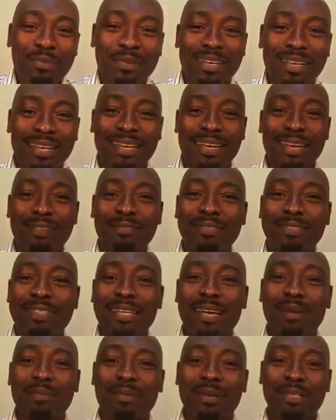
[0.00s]
like every
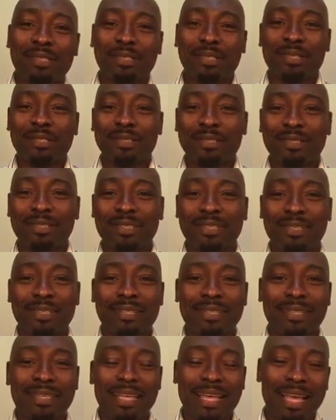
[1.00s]
time I turn on
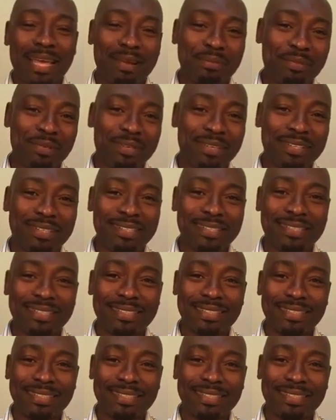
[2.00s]
the cameras